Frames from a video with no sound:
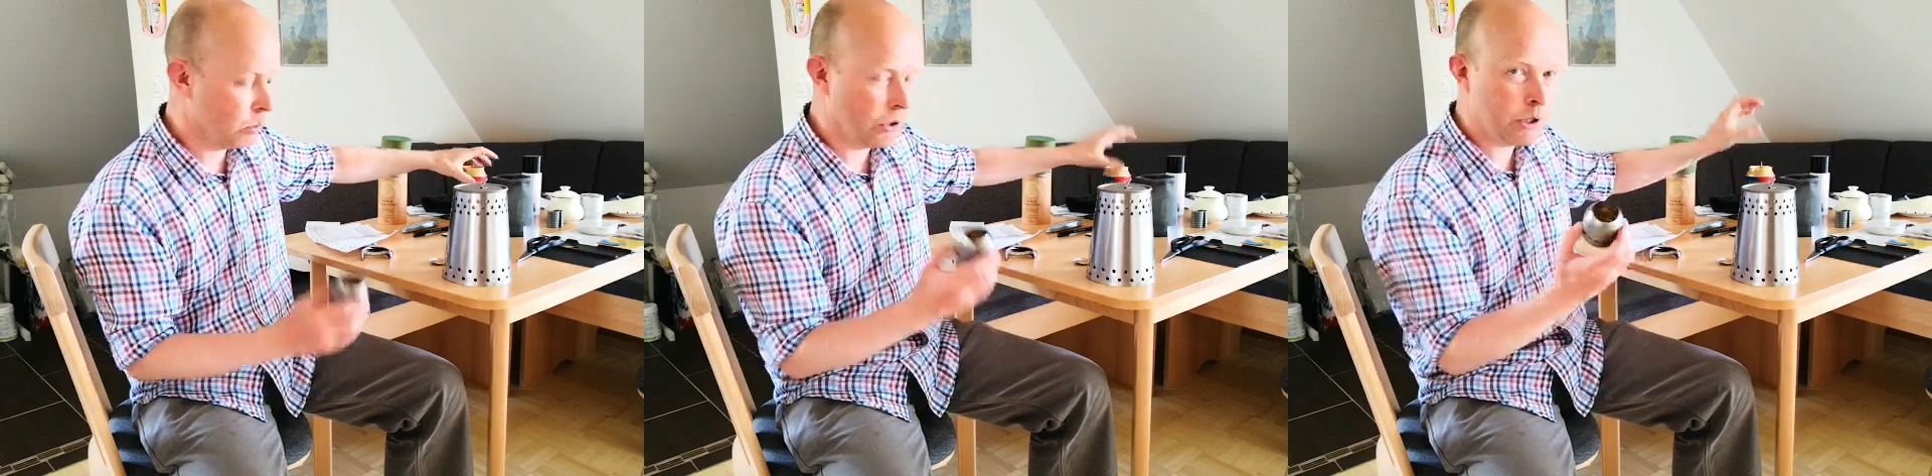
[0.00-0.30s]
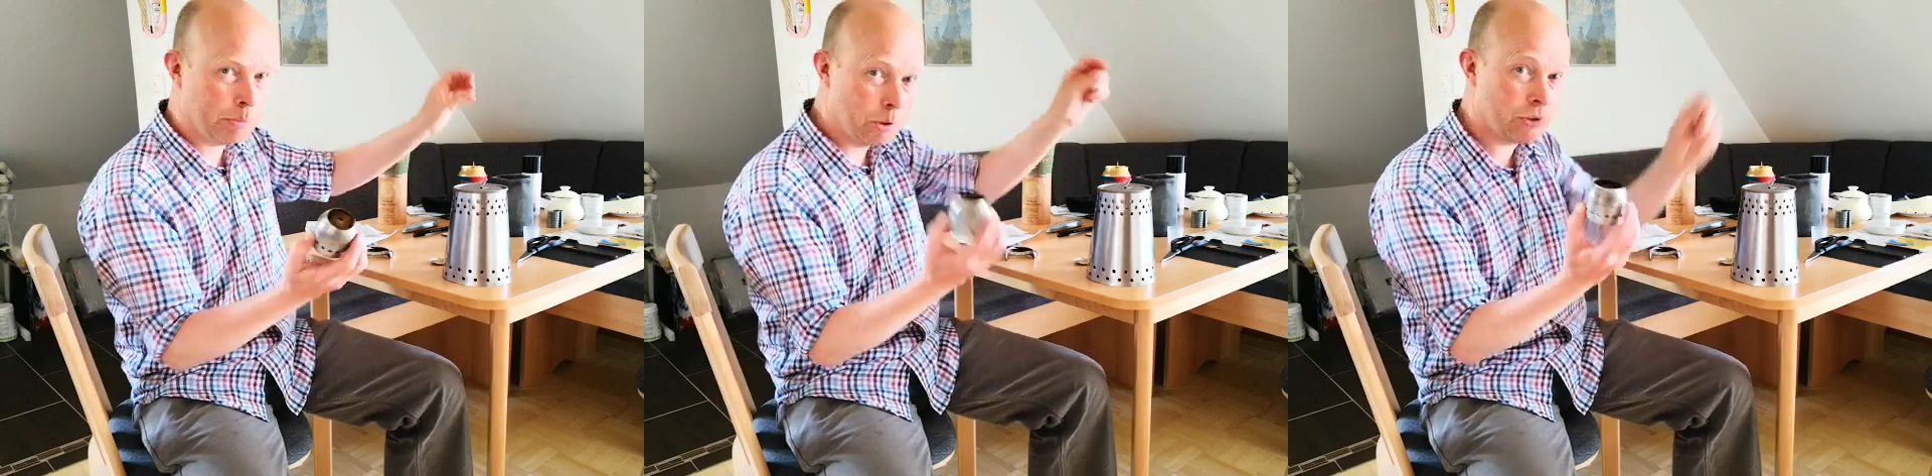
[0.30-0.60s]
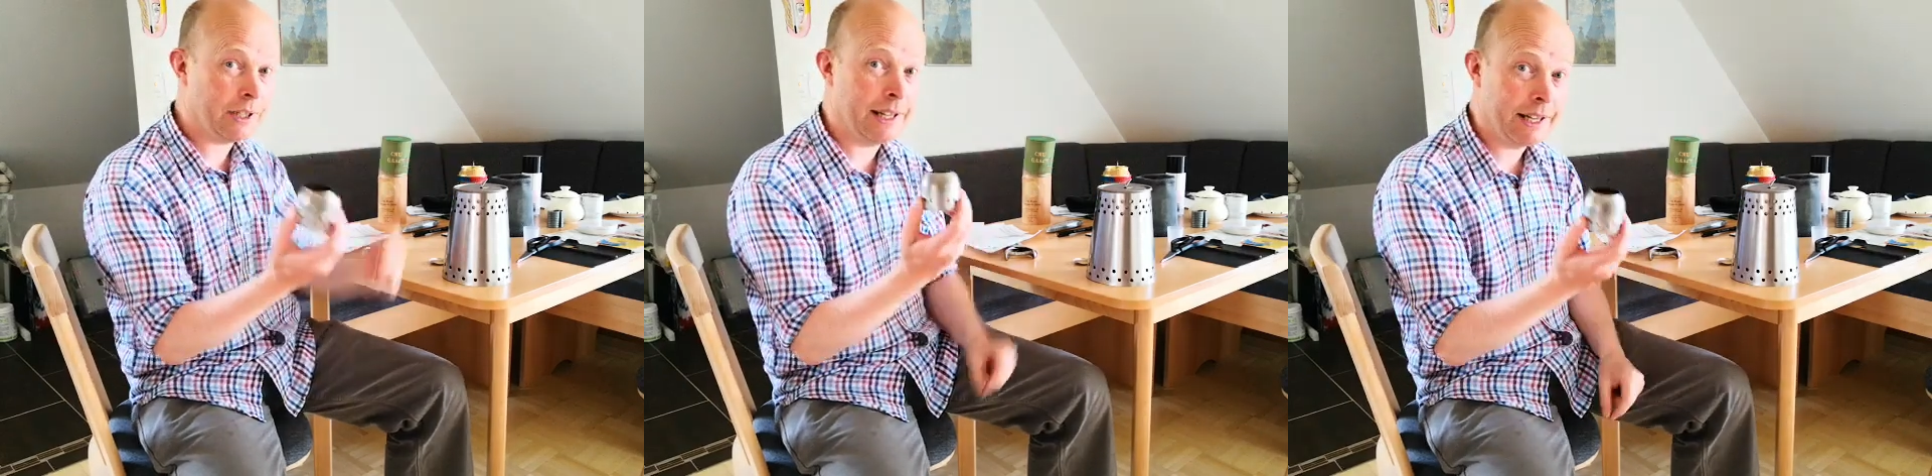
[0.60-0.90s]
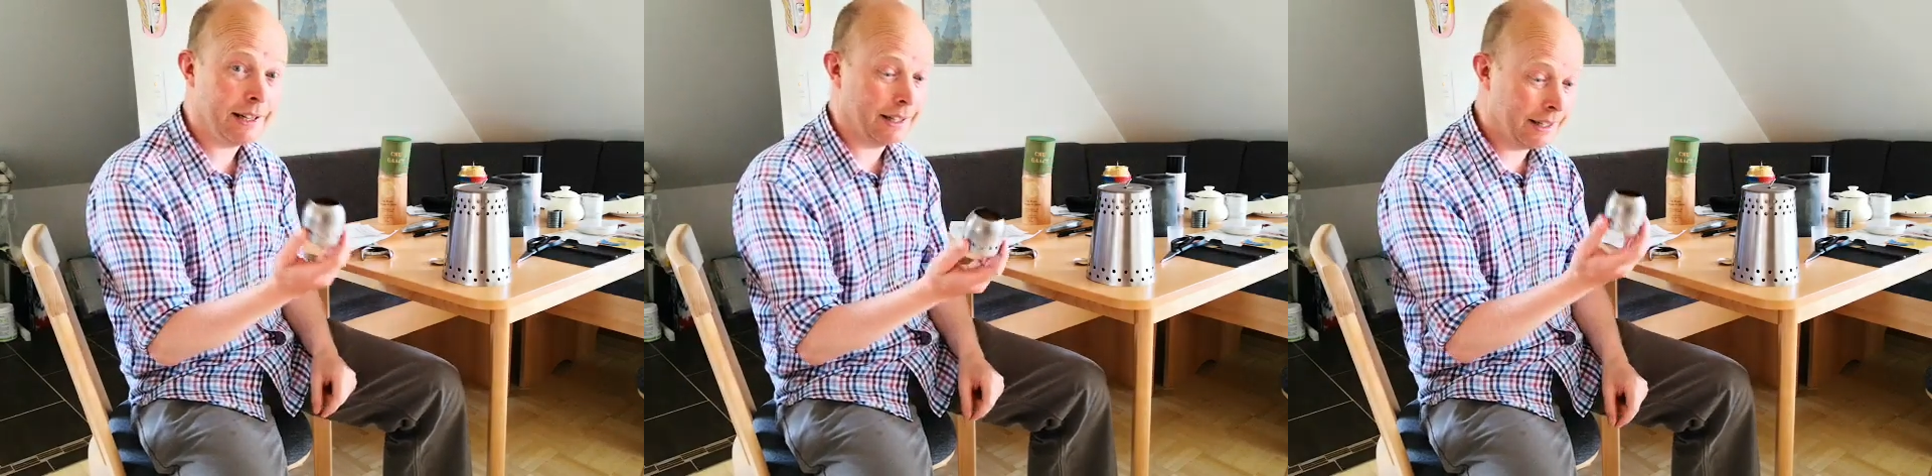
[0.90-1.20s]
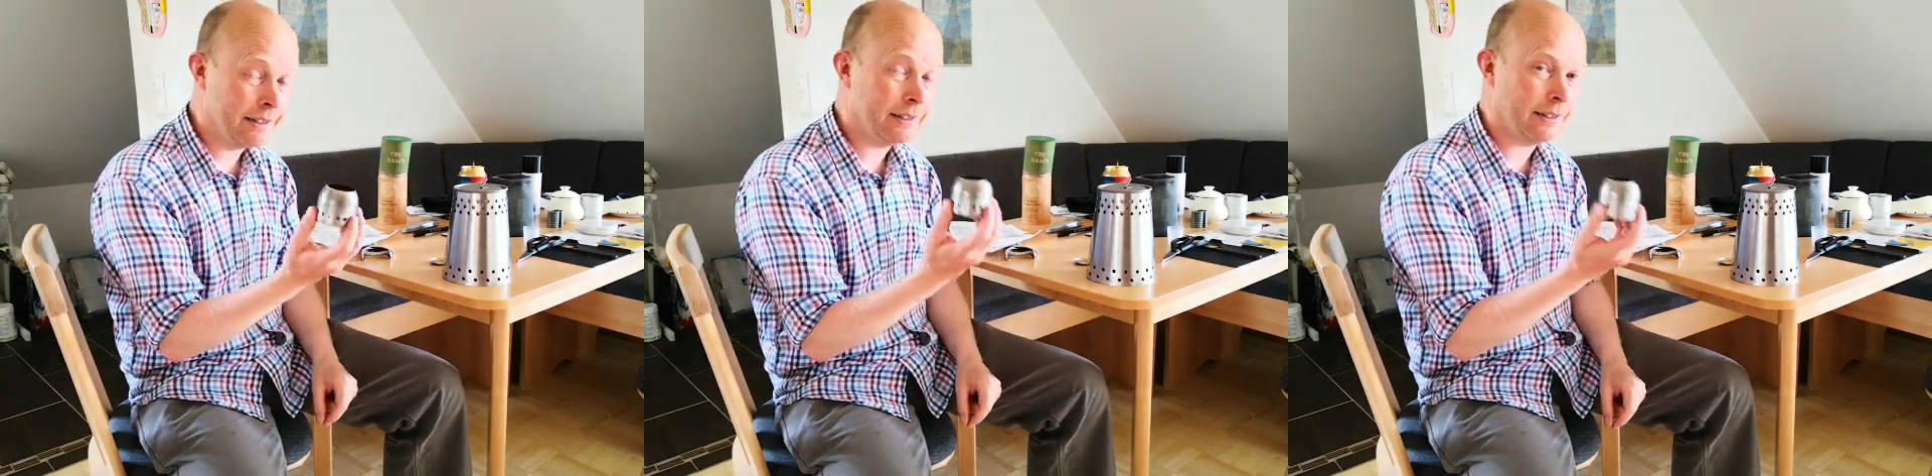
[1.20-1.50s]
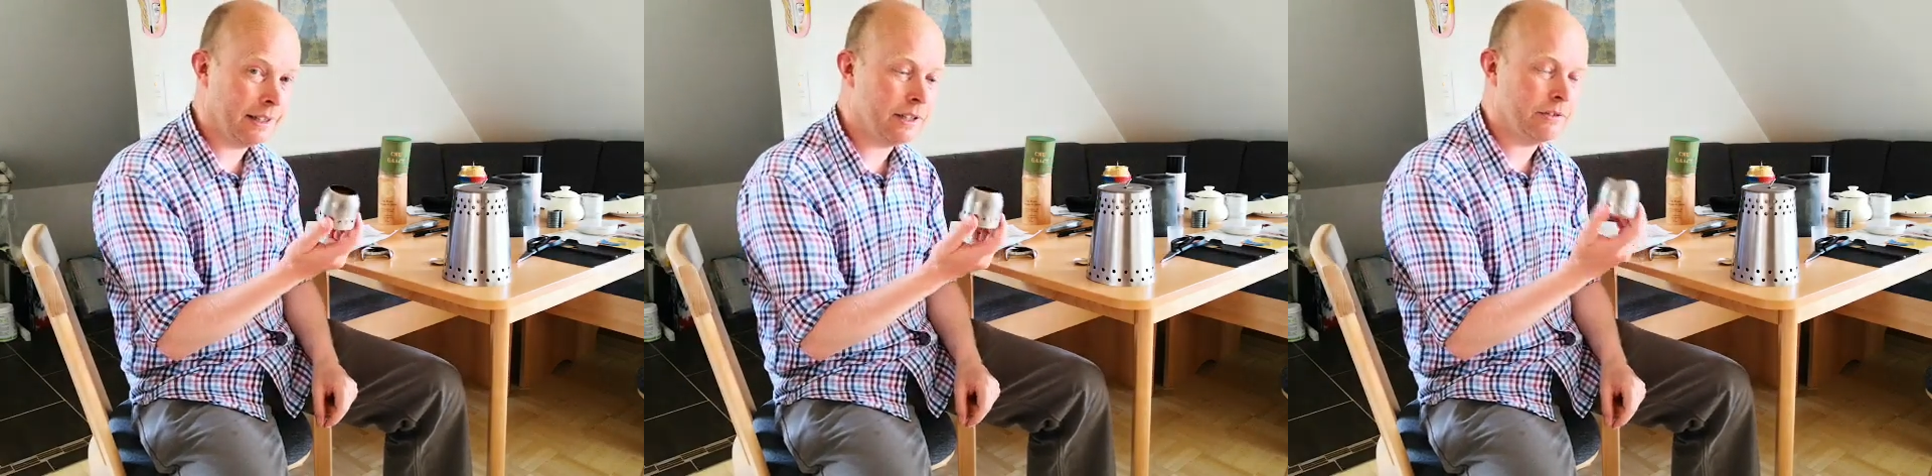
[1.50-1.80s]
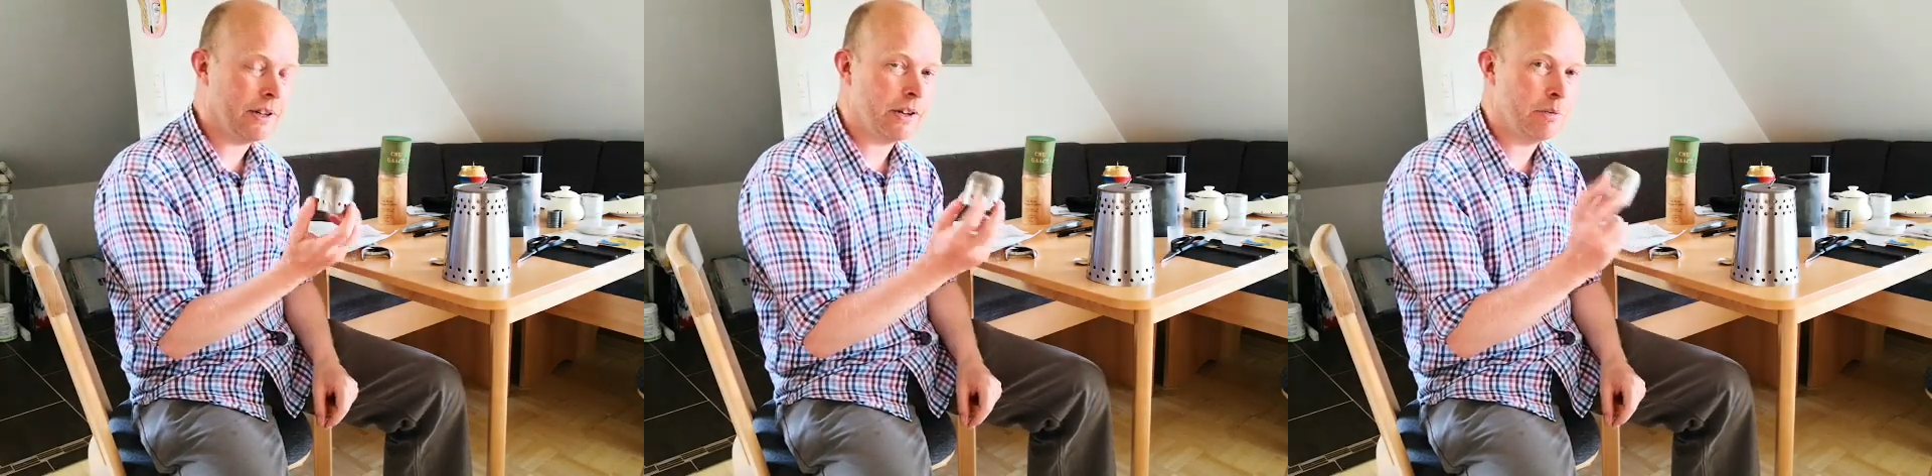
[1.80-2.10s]
what you put in here is
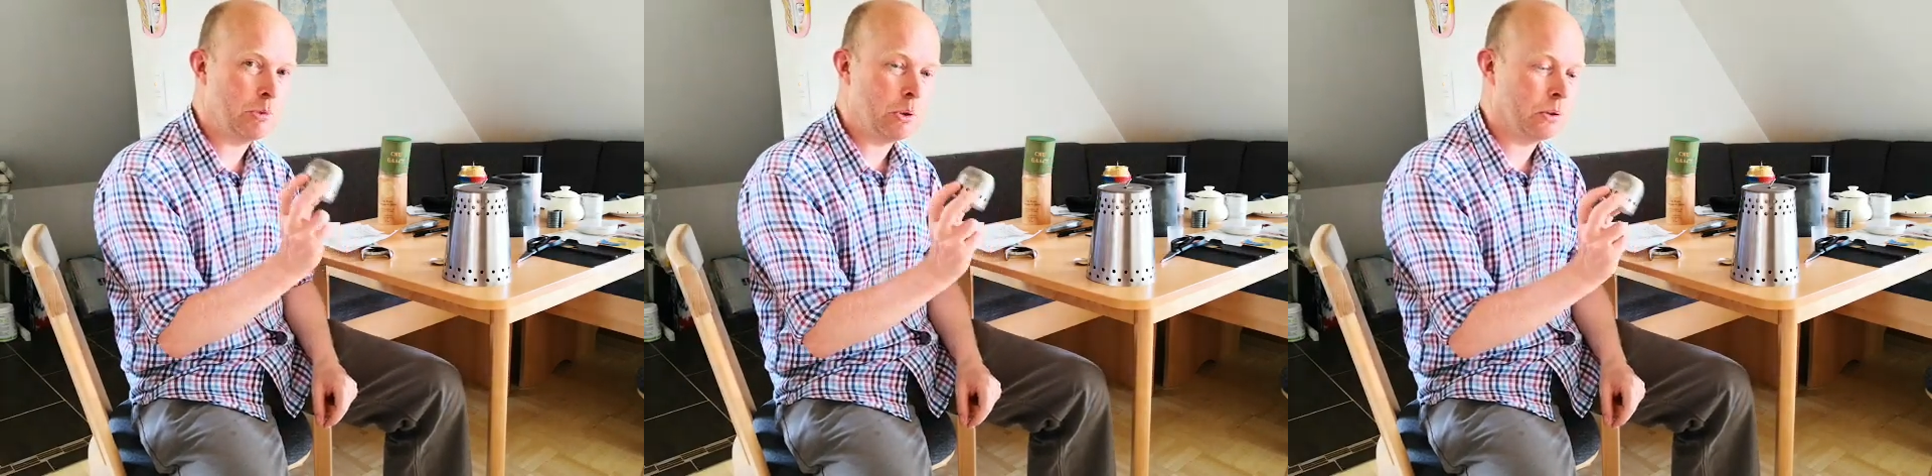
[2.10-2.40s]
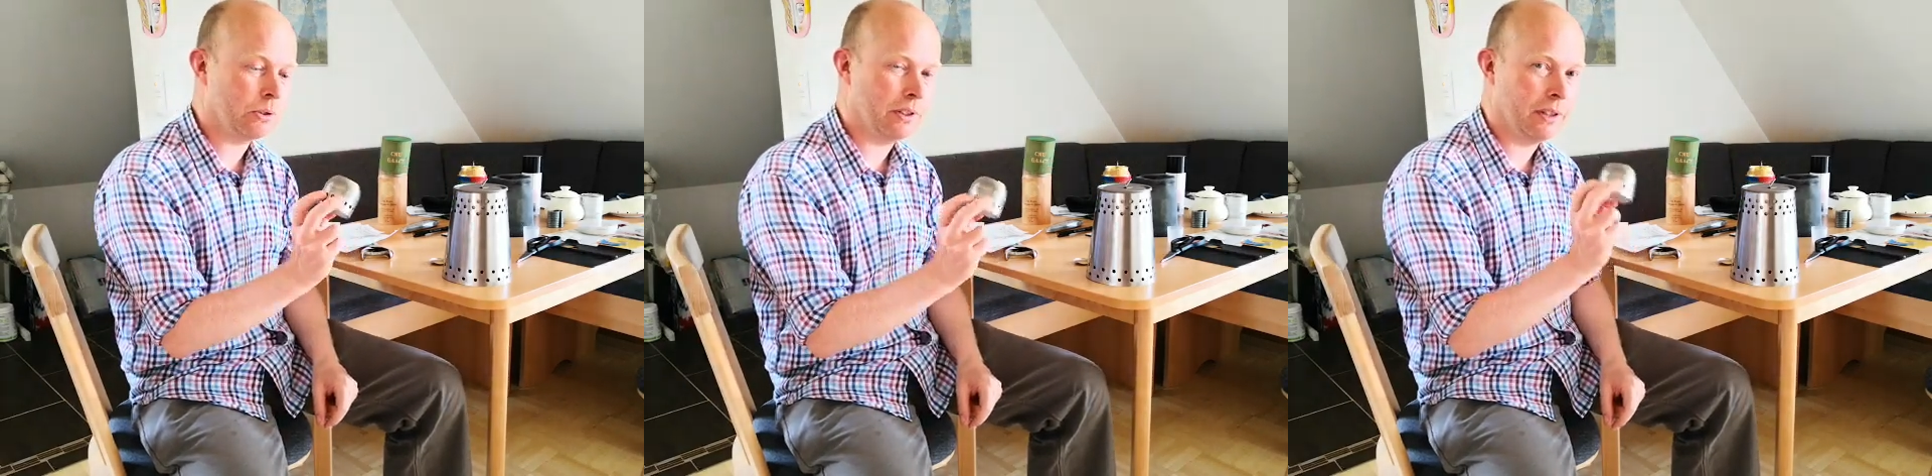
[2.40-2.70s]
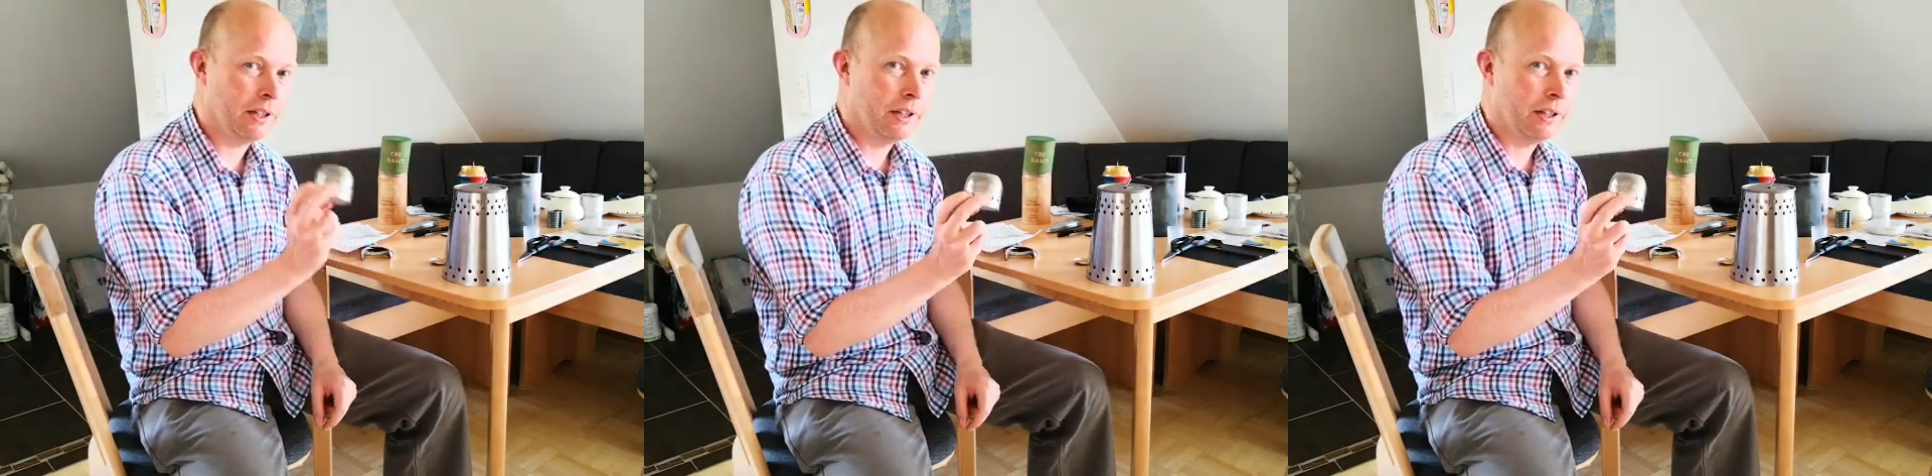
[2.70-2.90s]
very important.